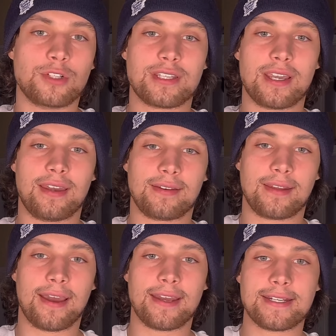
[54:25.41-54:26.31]
just saying,
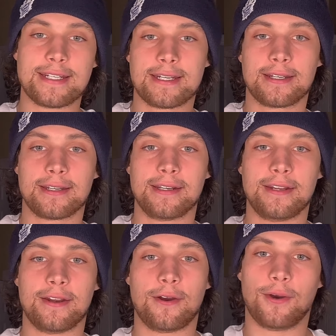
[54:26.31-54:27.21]
guys,
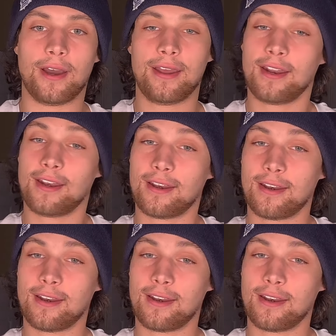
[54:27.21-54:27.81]
you know what?